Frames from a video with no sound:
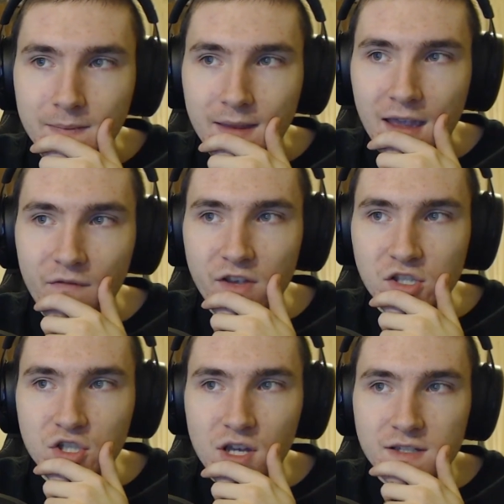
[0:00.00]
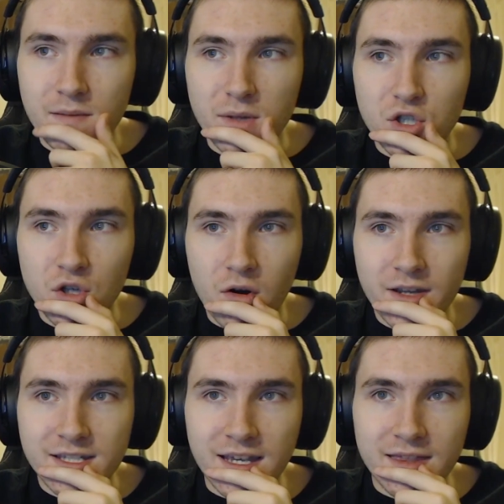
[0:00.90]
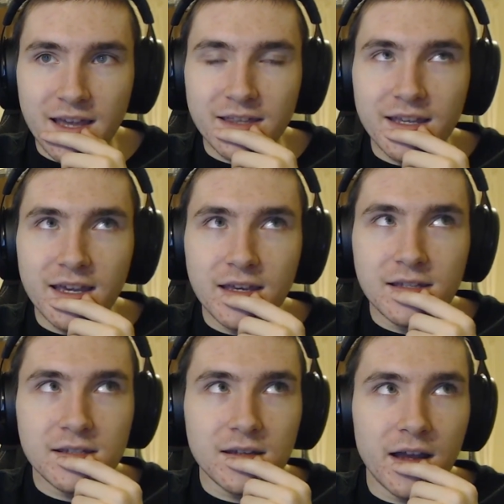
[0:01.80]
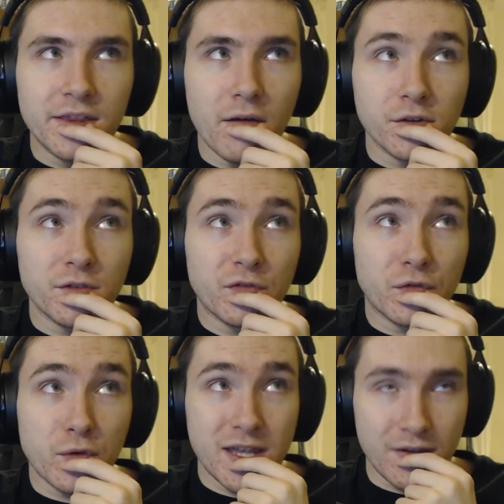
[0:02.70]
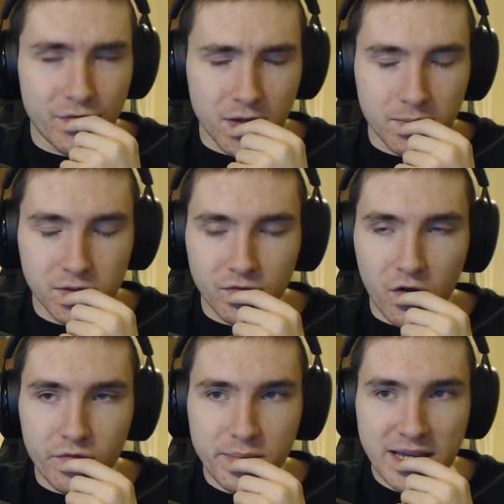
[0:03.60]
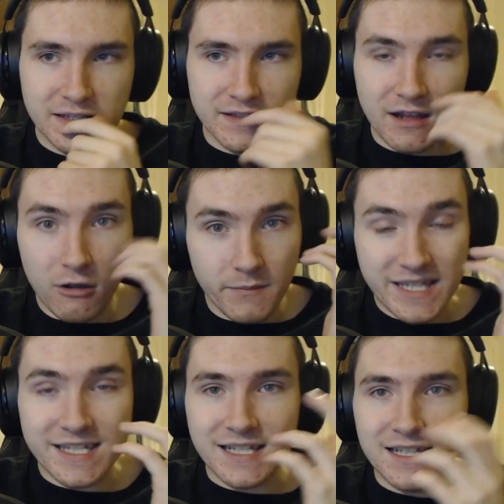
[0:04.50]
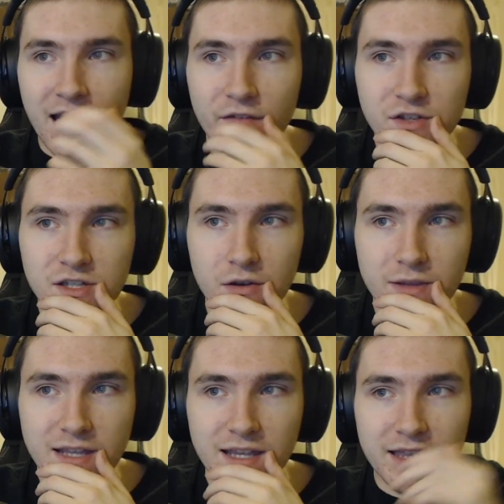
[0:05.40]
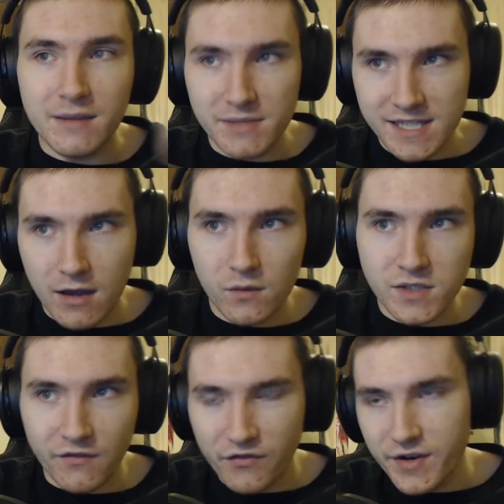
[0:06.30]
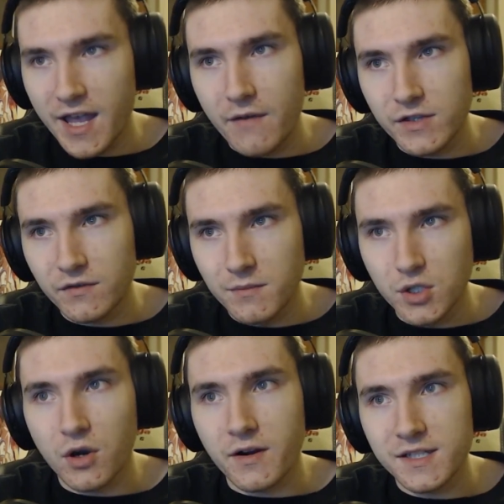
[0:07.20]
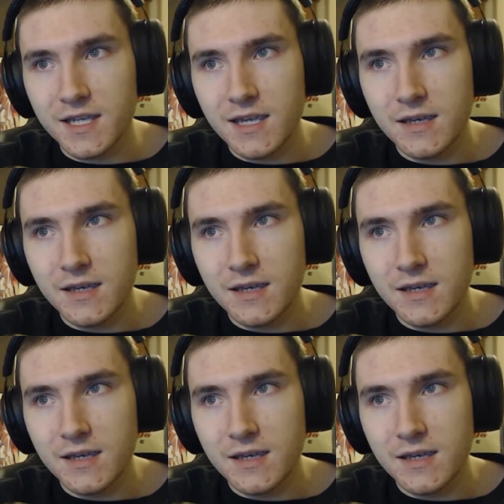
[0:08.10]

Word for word: If it's just a majority, they'd need another three of them to vote for peace because there'd only be six left, so they'd need themselves and three others for majority.